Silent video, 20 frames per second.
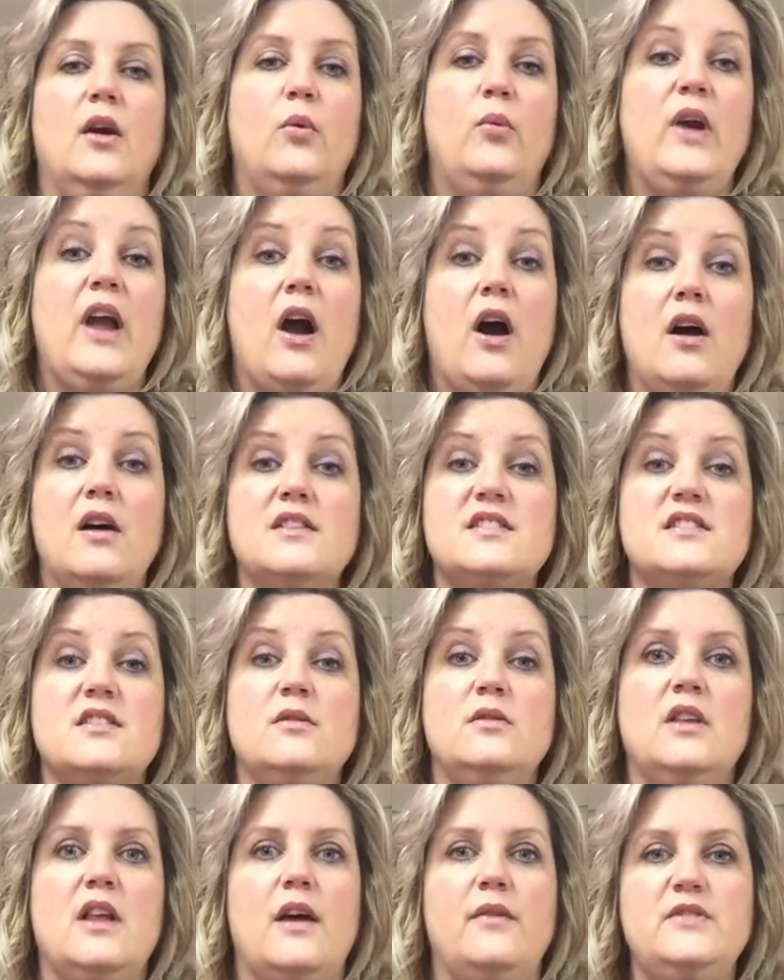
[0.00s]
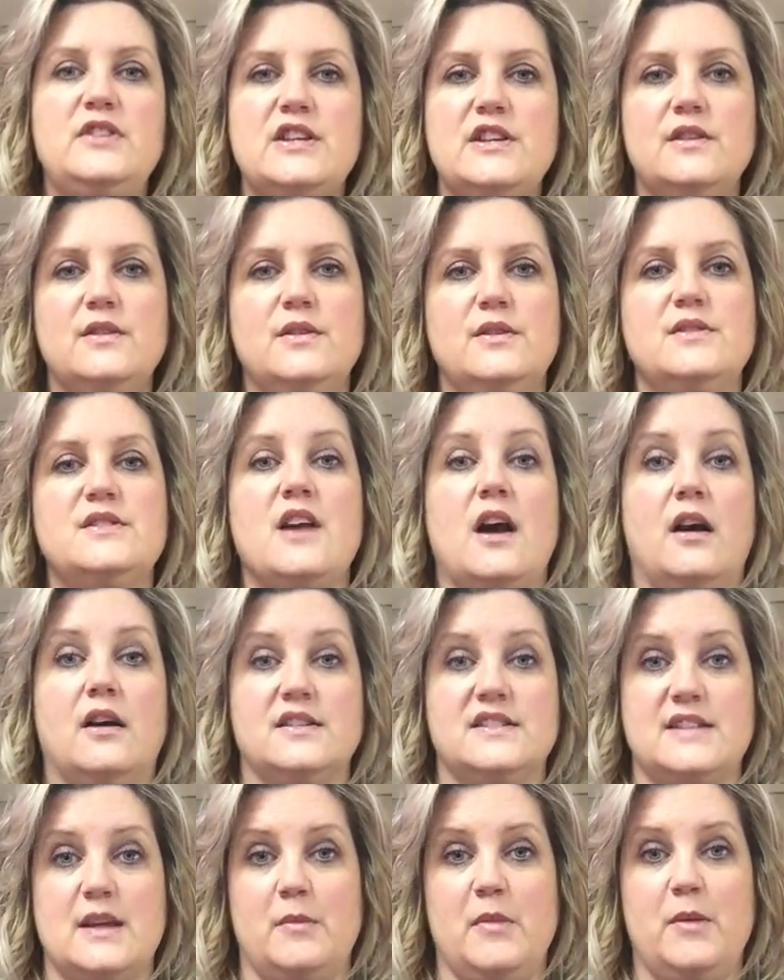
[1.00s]
We also love to use our
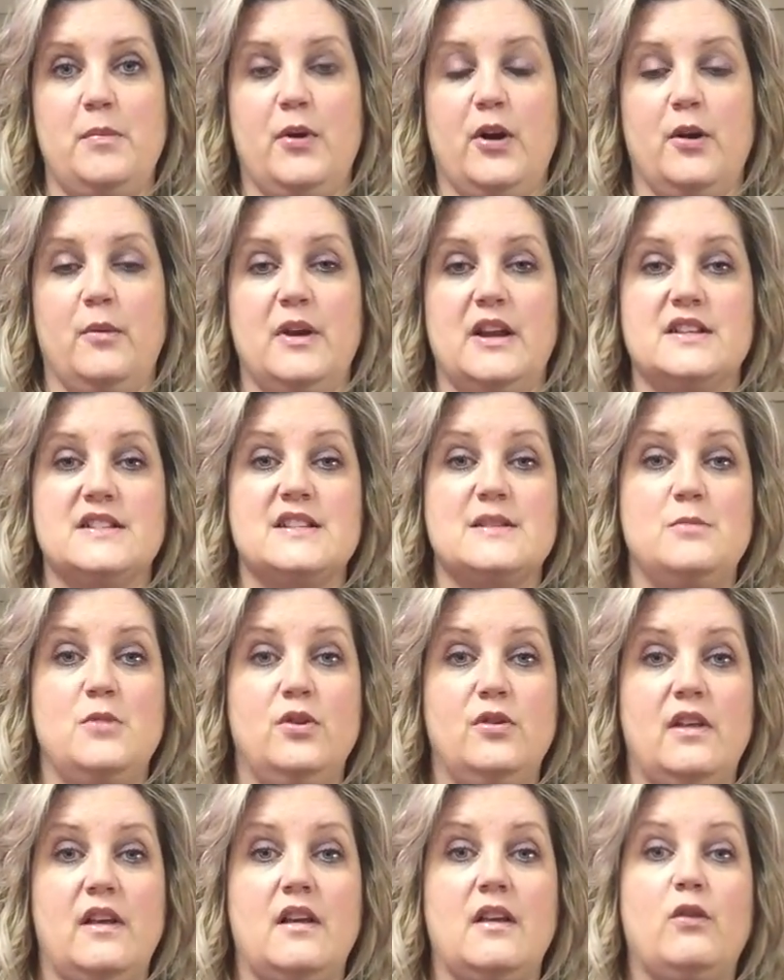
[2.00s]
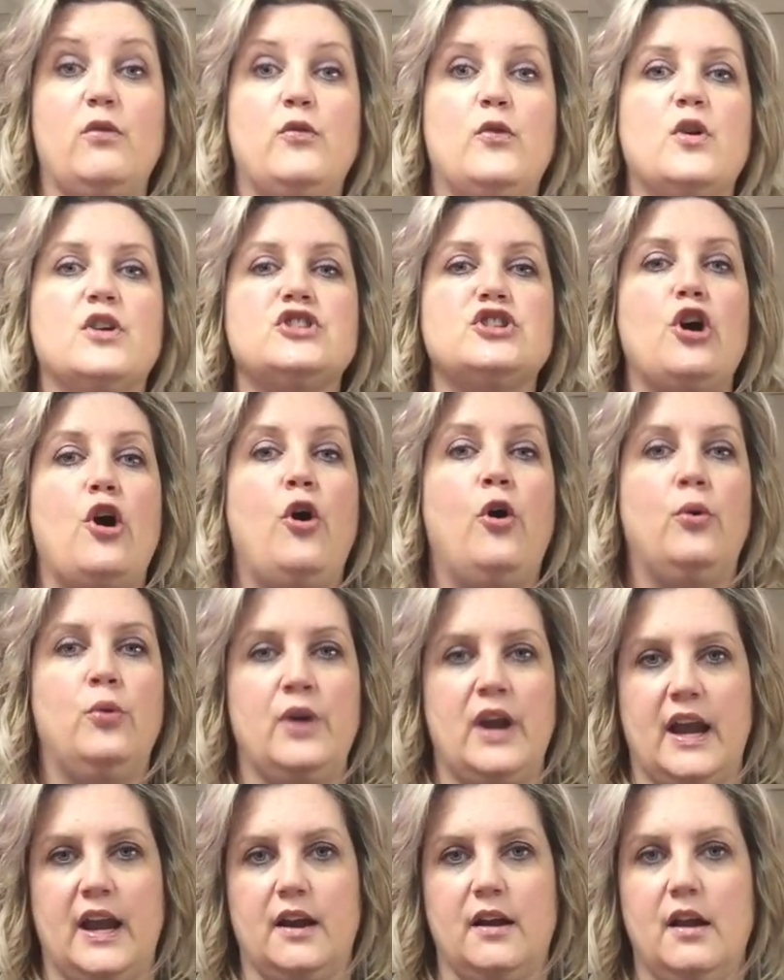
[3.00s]
semi-permanent smoothies for
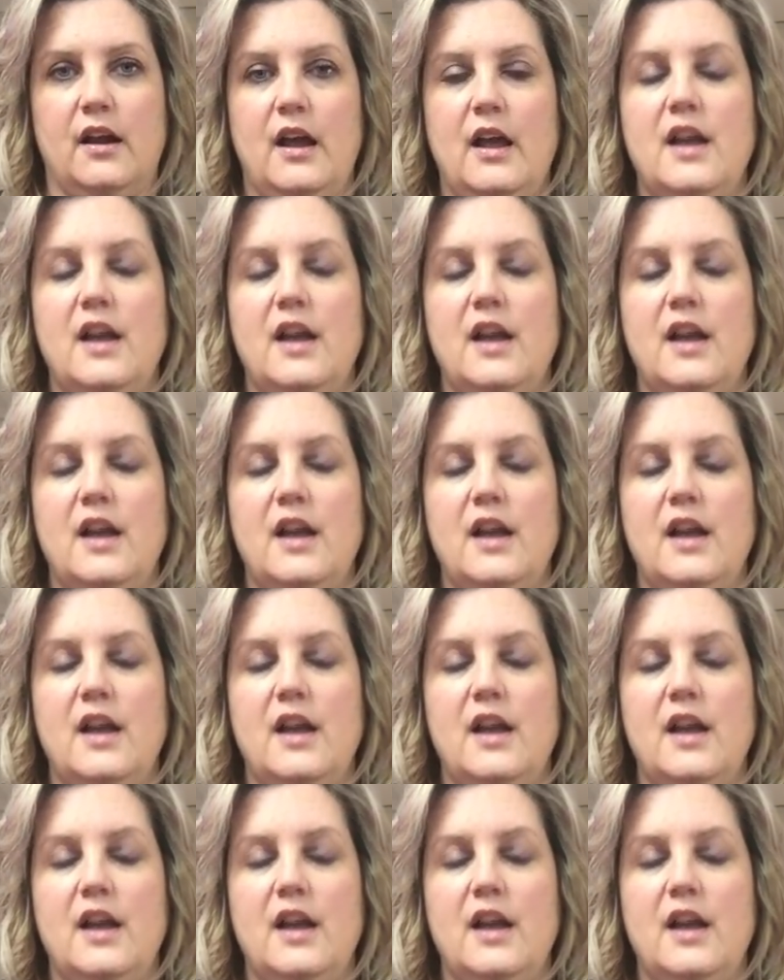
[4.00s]
toning.